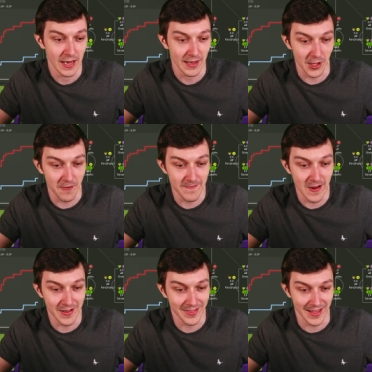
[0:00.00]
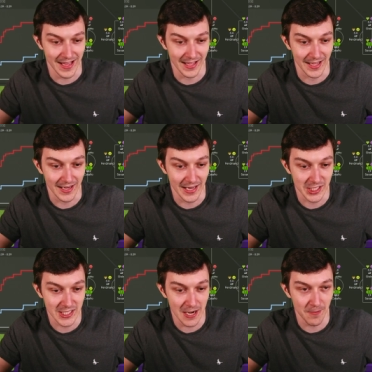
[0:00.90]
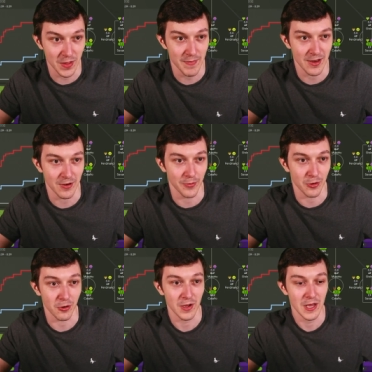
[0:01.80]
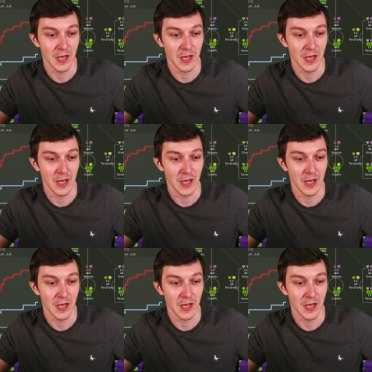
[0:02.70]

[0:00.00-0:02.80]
Let's go very attacking. Let's shout, demand more.